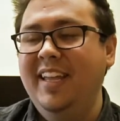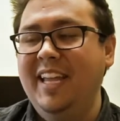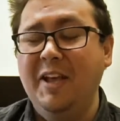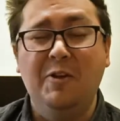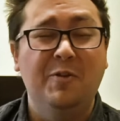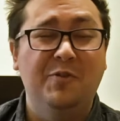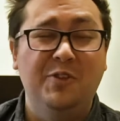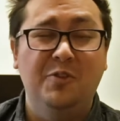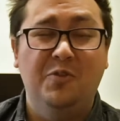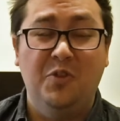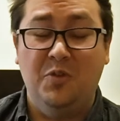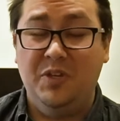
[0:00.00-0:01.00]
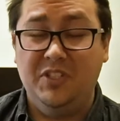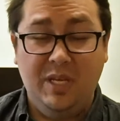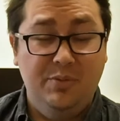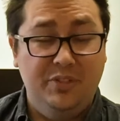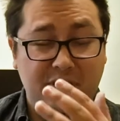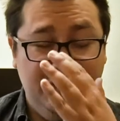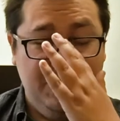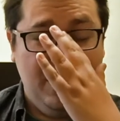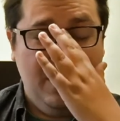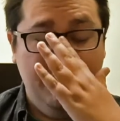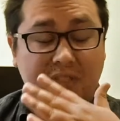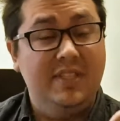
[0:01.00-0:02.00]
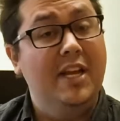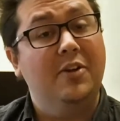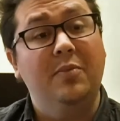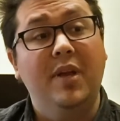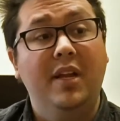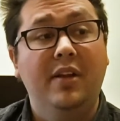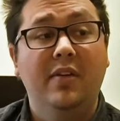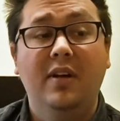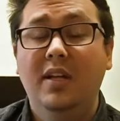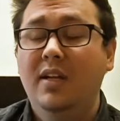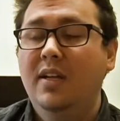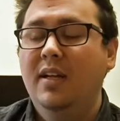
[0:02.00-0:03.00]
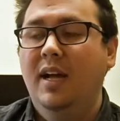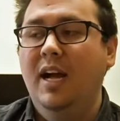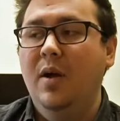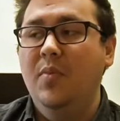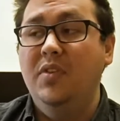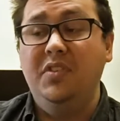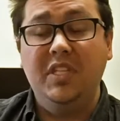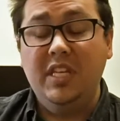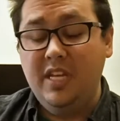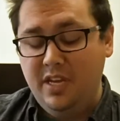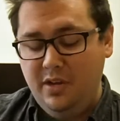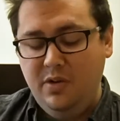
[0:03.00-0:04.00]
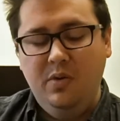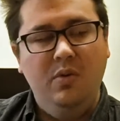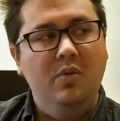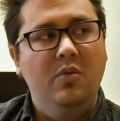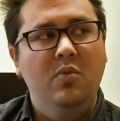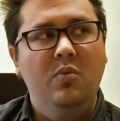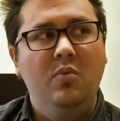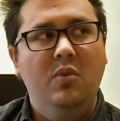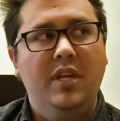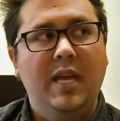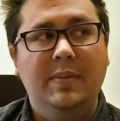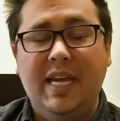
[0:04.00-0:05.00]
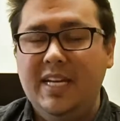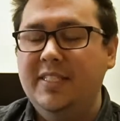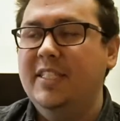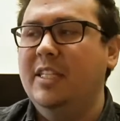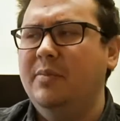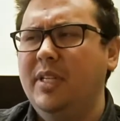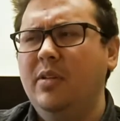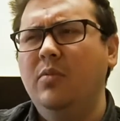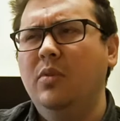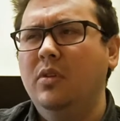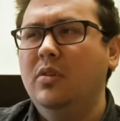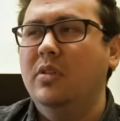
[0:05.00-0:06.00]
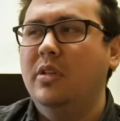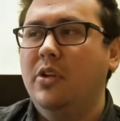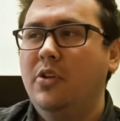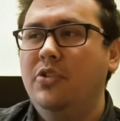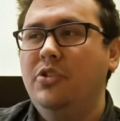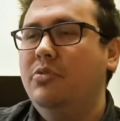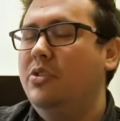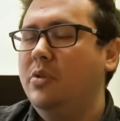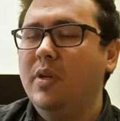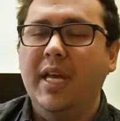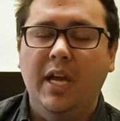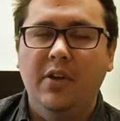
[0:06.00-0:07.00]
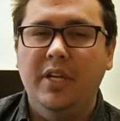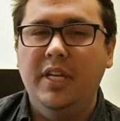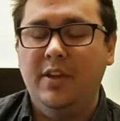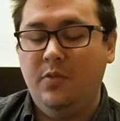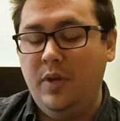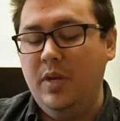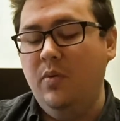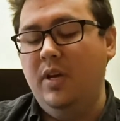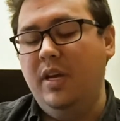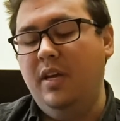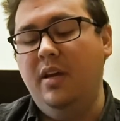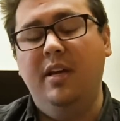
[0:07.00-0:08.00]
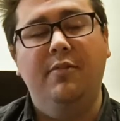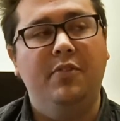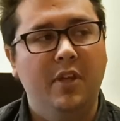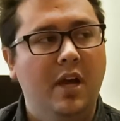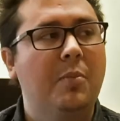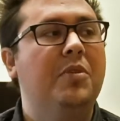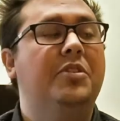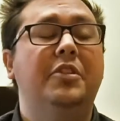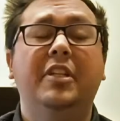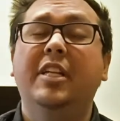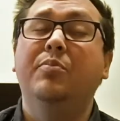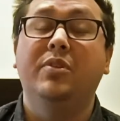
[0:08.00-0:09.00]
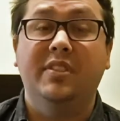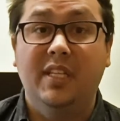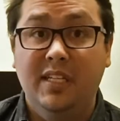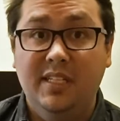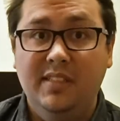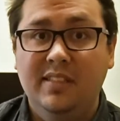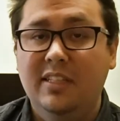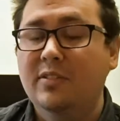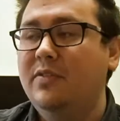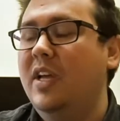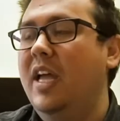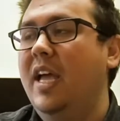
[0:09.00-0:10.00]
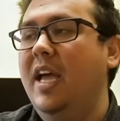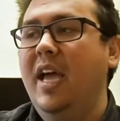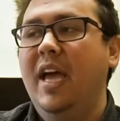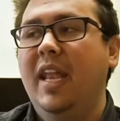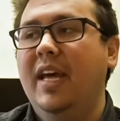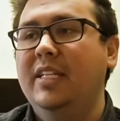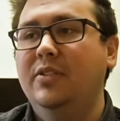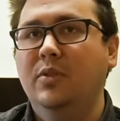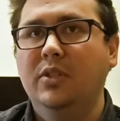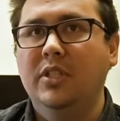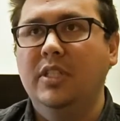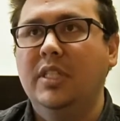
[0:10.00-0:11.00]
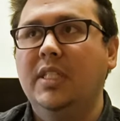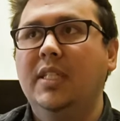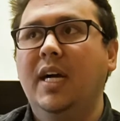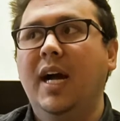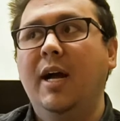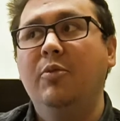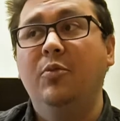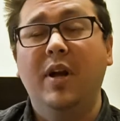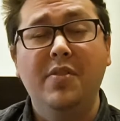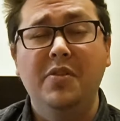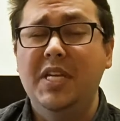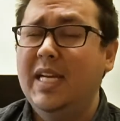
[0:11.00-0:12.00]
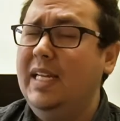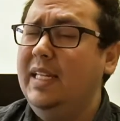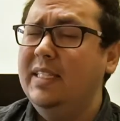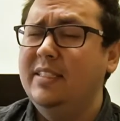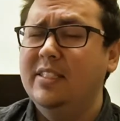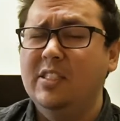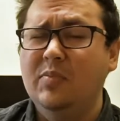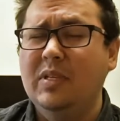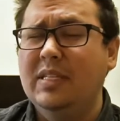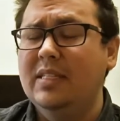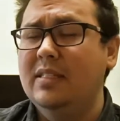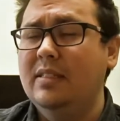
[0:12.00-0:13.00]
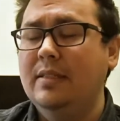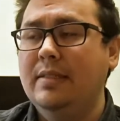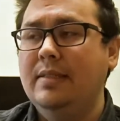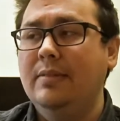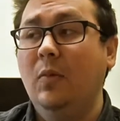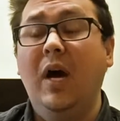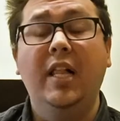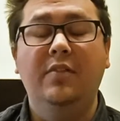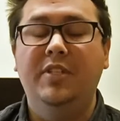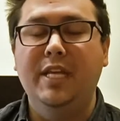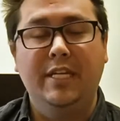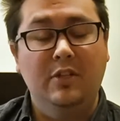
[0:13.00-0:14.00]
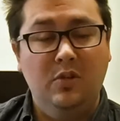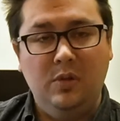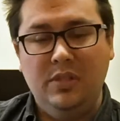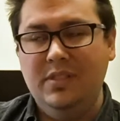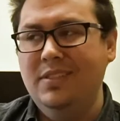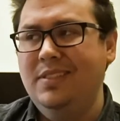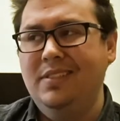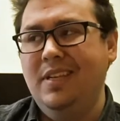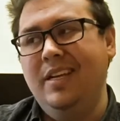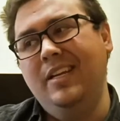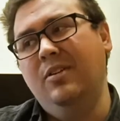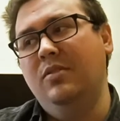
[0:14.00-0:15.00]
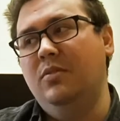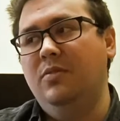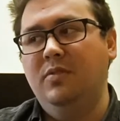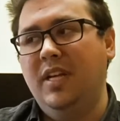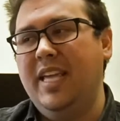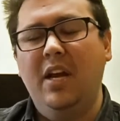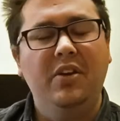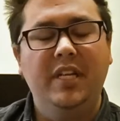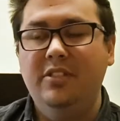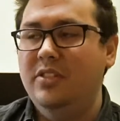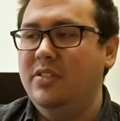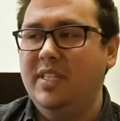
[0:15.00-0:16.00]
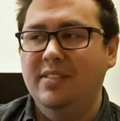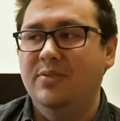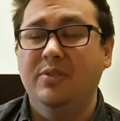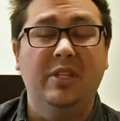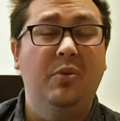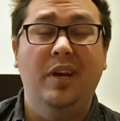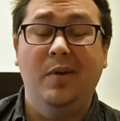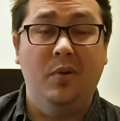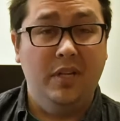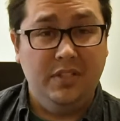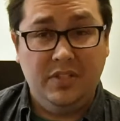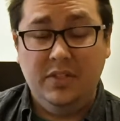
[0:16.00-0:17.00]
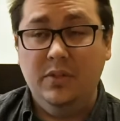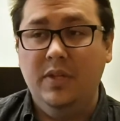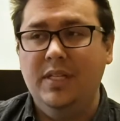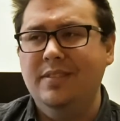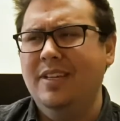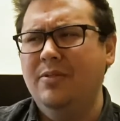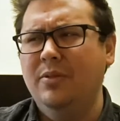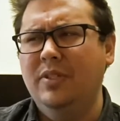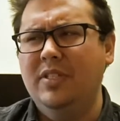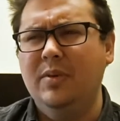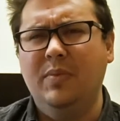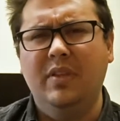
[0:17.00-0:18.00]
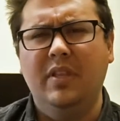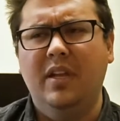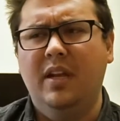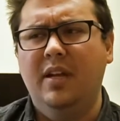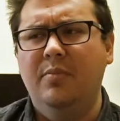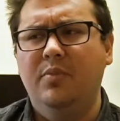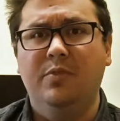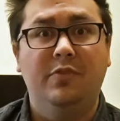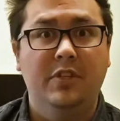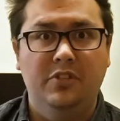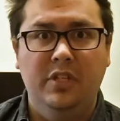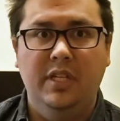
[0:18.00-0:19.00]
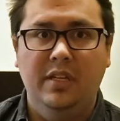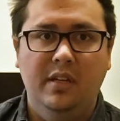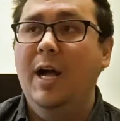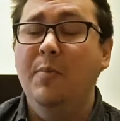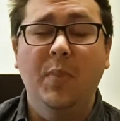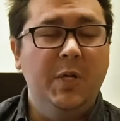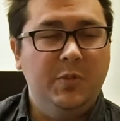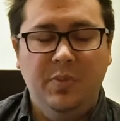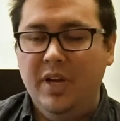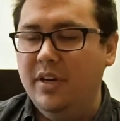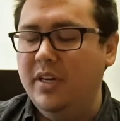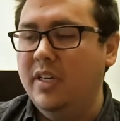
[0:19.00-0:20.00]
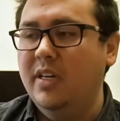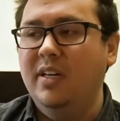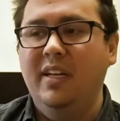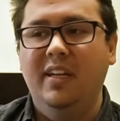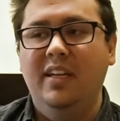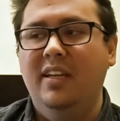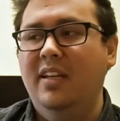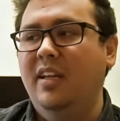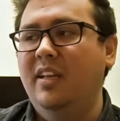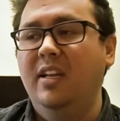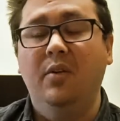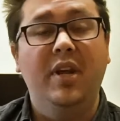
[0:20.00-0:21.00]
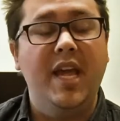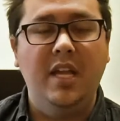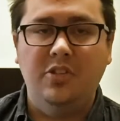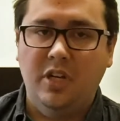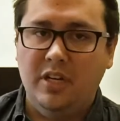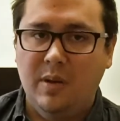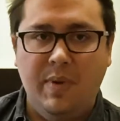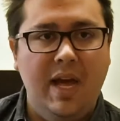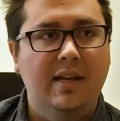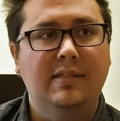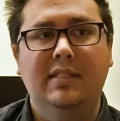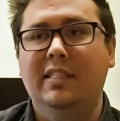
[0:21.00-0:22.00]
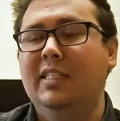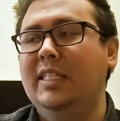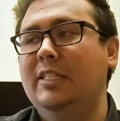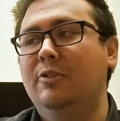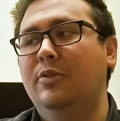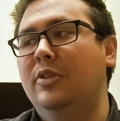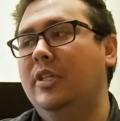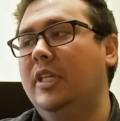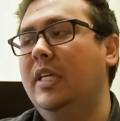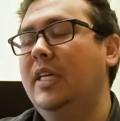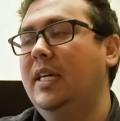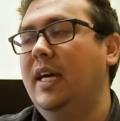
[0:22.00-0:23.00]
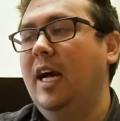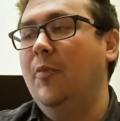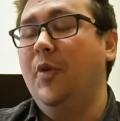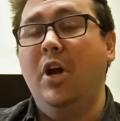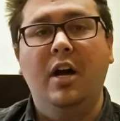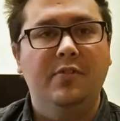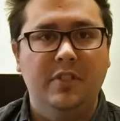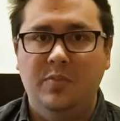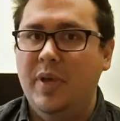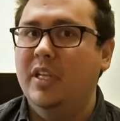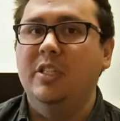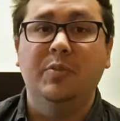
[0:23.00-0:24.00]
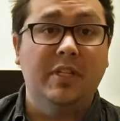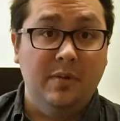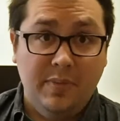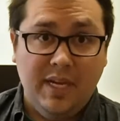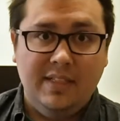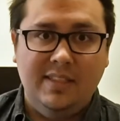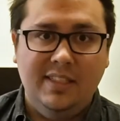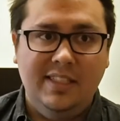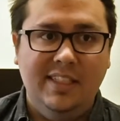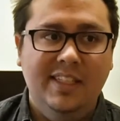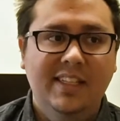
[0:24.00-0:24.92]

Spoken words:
interviewed for the receptionist job in Sacramento, the CEO kept asking me, well, could you do accounting if the opportunity presented itself? And I told her I would rather not, just because while I've taken courses, you know, accounting just isn't really what I want to do, and it's not really something that I'm proficient in. I'm much better in, you know, an HR capacity or an office management capacity.